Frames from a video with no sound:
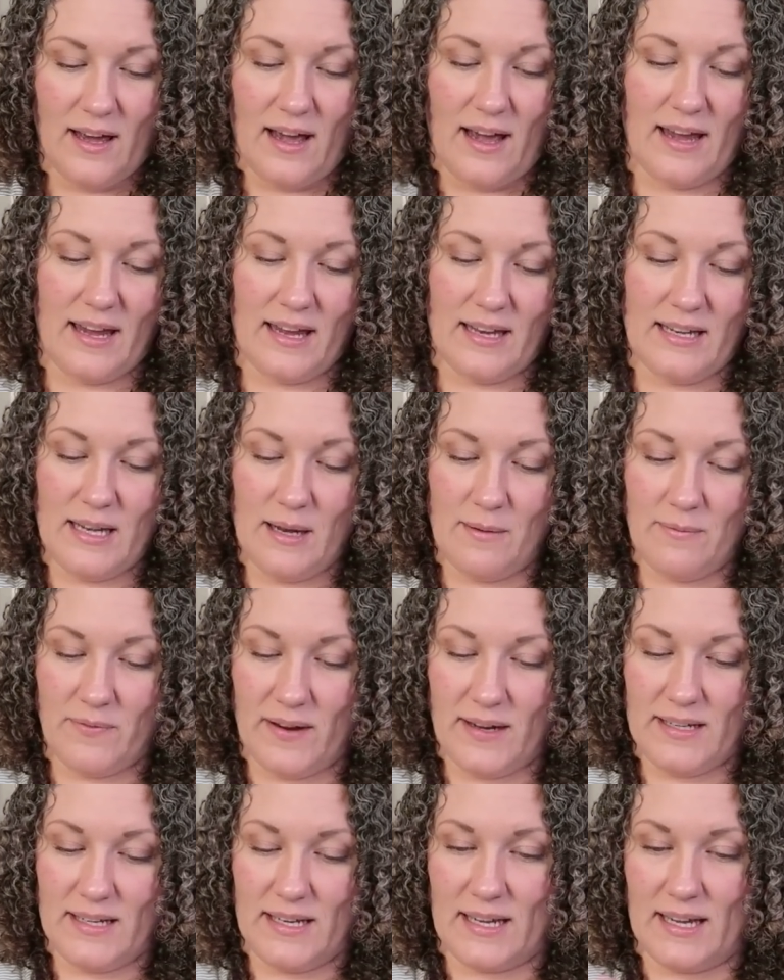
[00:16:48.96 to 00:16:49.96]
I ended up
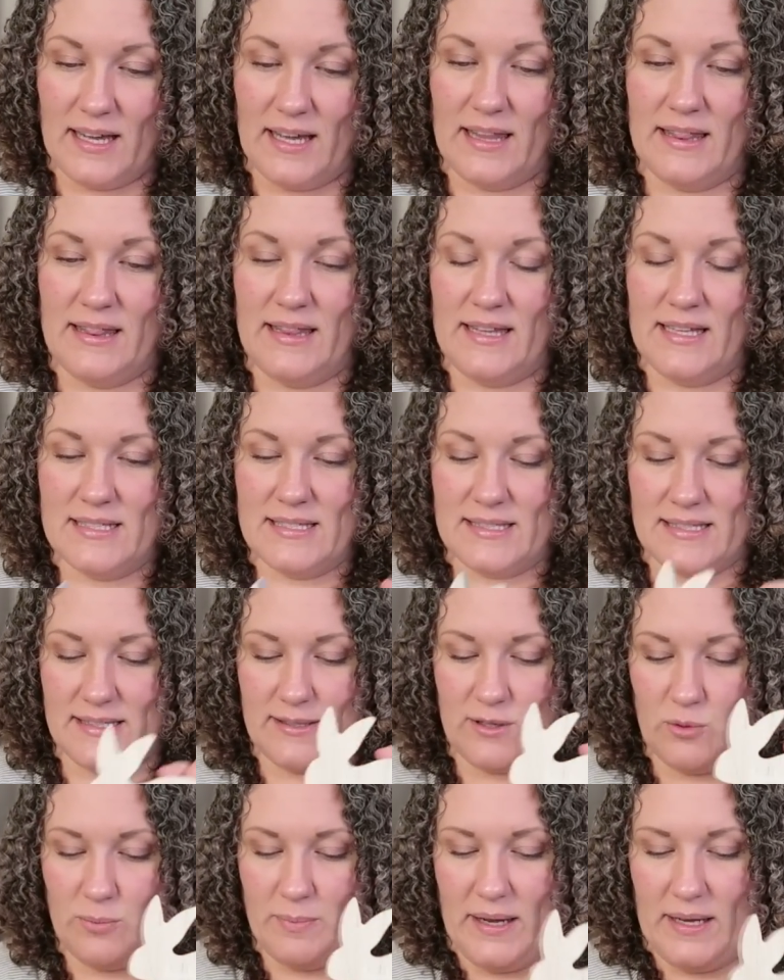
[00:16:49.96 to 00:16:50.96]
finding this
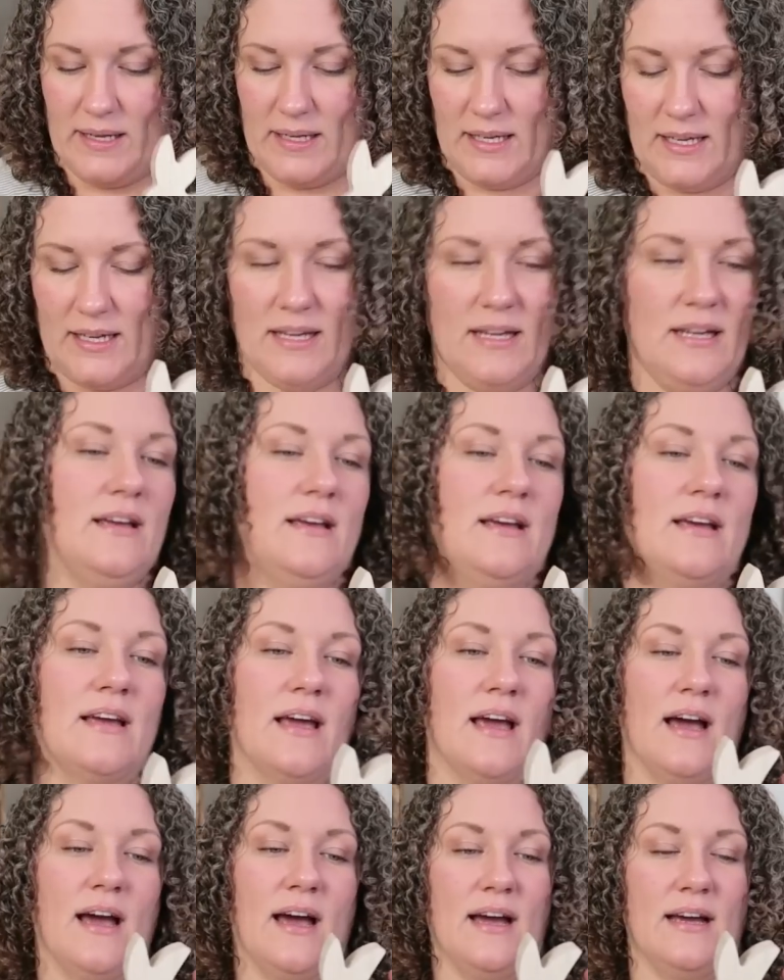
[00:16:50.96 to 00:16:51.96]
little bunny
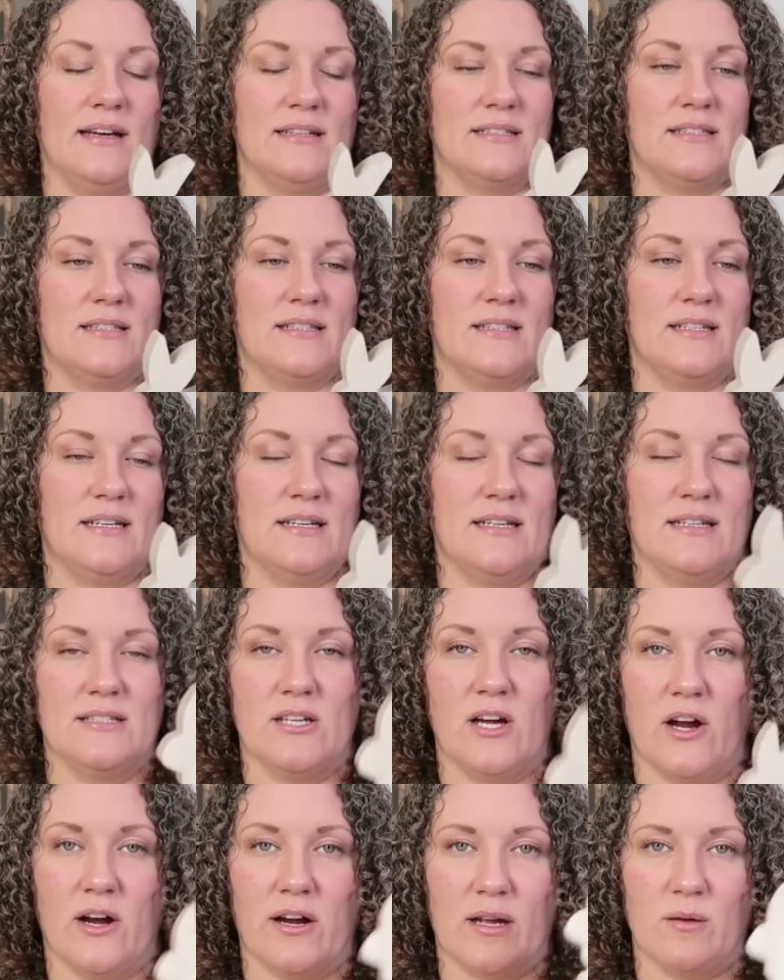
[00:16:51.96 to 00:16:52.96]
at the
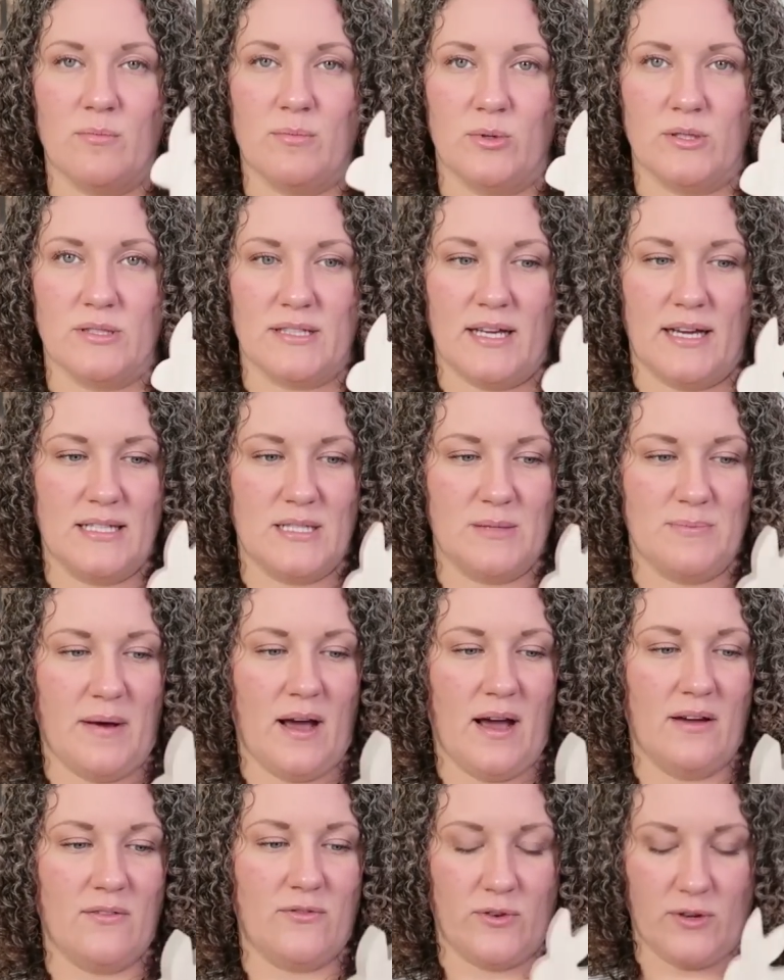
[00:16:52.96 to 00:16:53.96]
Target Bullseye
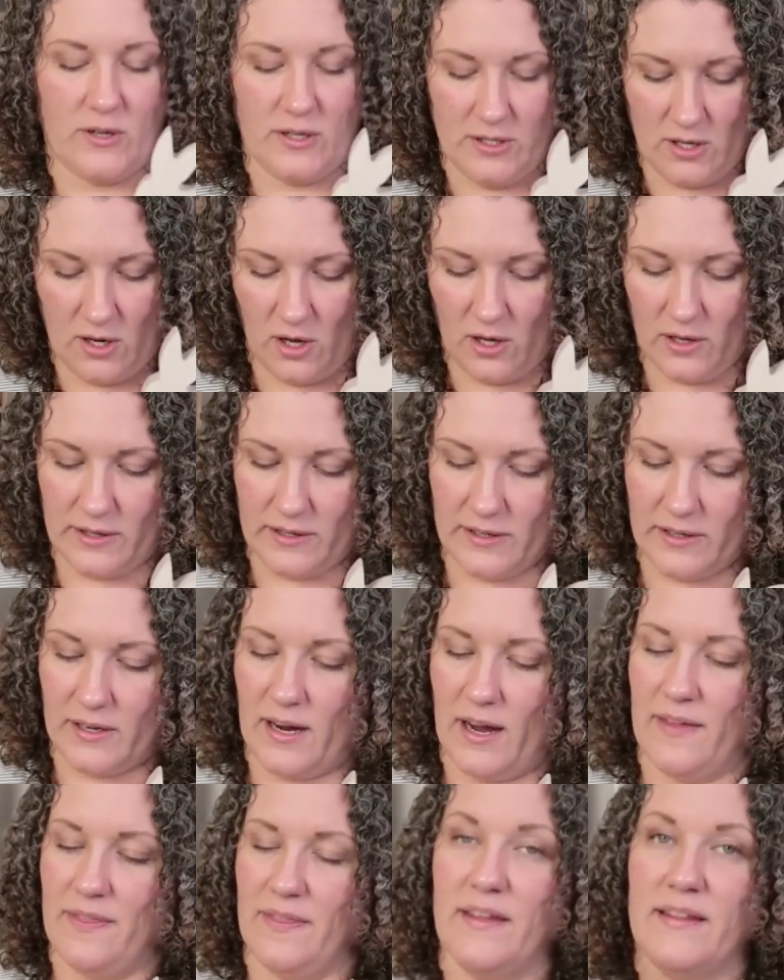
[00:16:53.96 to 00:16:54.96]
spot for
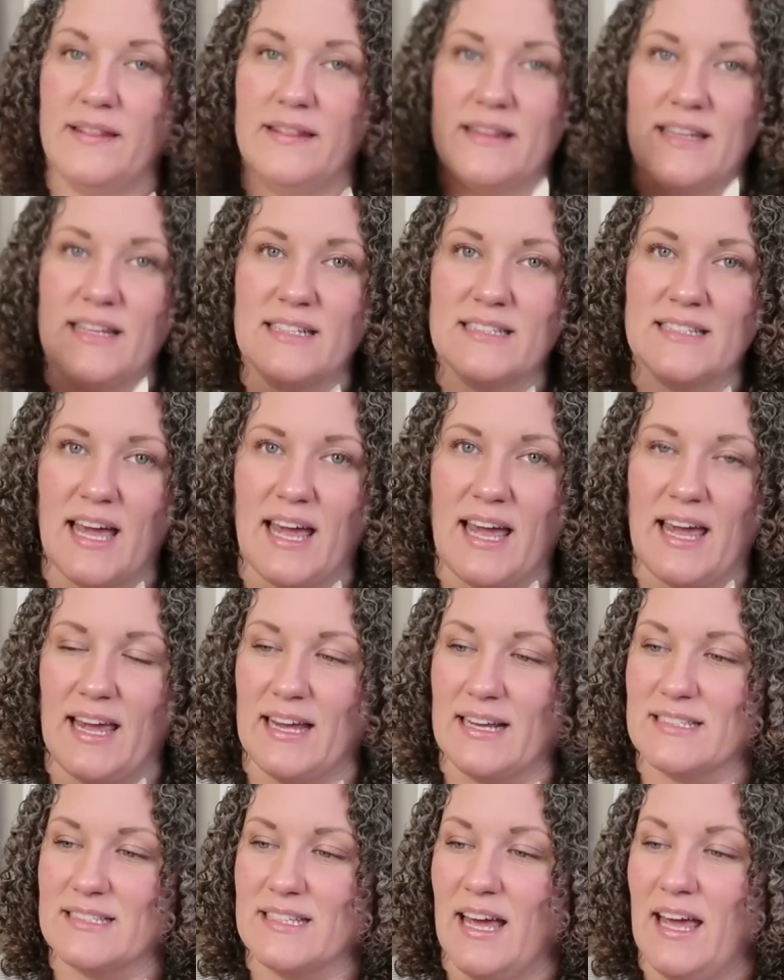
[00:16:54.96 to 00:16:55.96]
$1, and then these
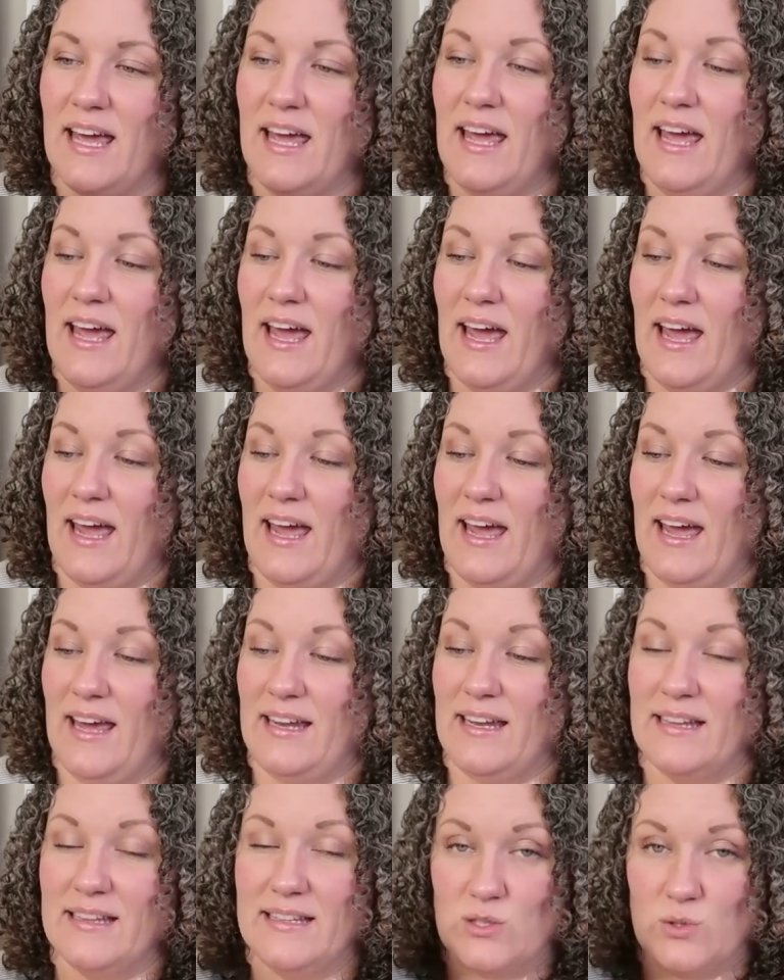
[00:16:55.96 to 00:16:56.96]
eggs,
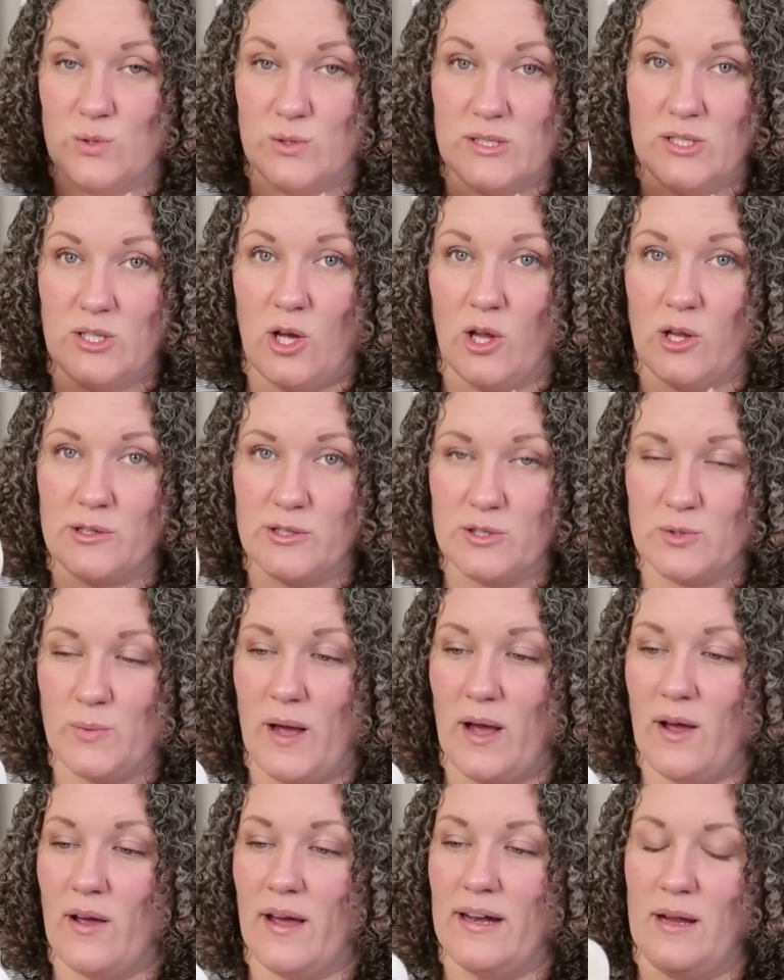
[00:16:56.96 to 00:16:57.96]
and this was $1 as
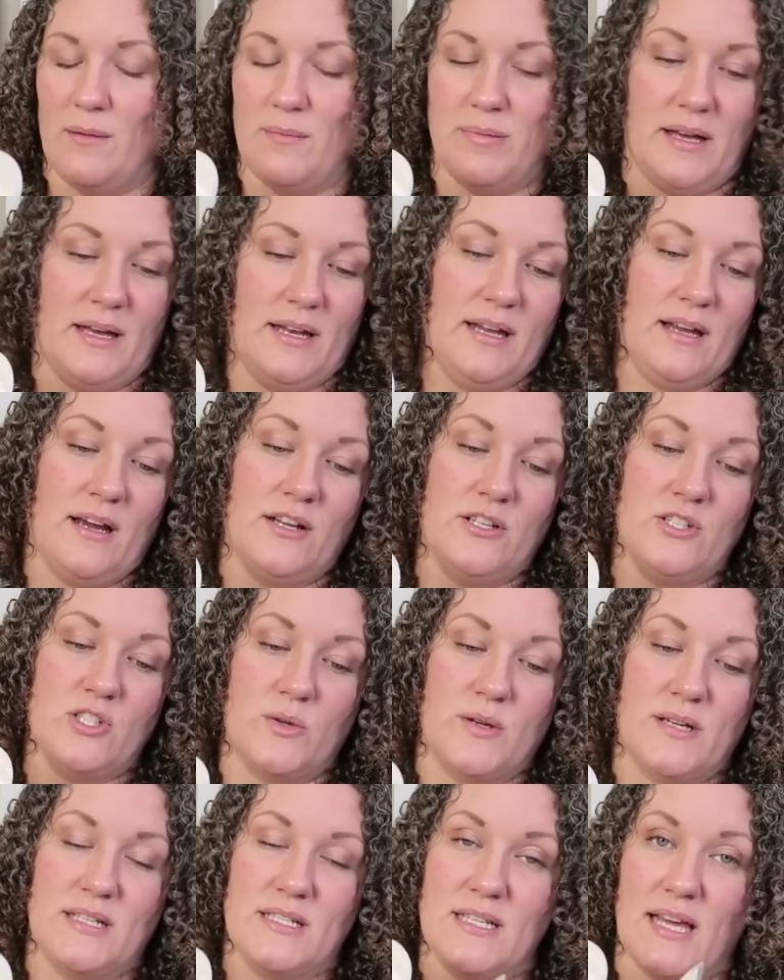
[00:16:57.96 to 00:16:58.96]
well. And I'm planning on
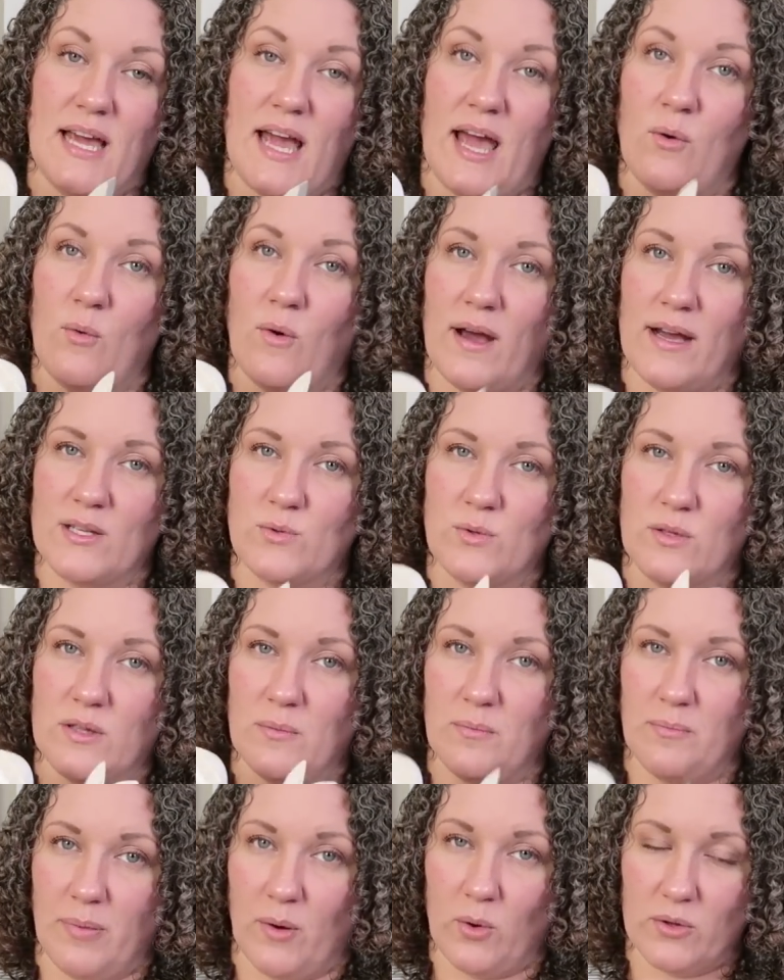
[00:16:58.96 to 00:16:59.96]
doing DIYs
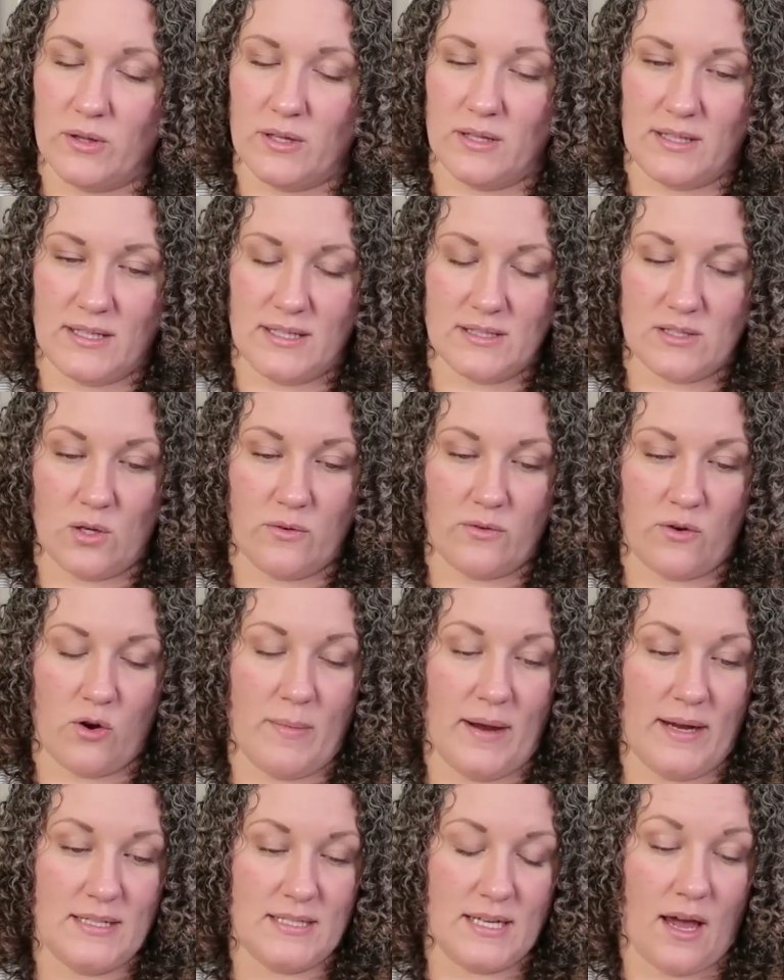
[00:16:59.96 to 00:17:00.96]
with both of these over
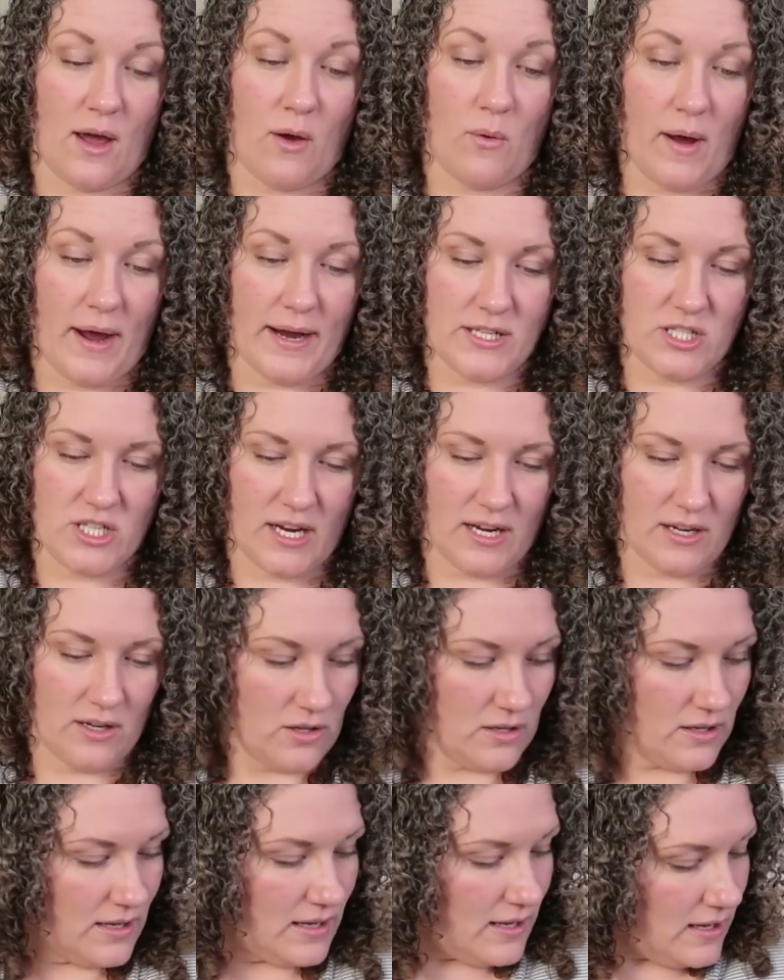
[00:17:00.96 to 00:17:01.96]
on my DIY
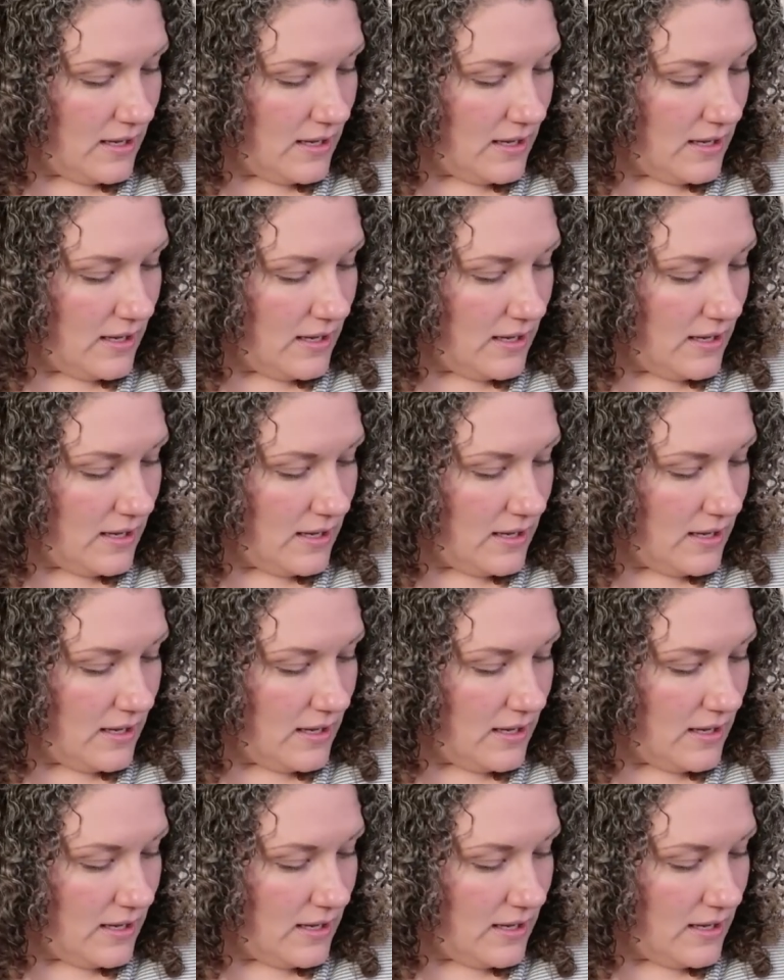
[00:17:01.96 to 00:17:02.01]
channel,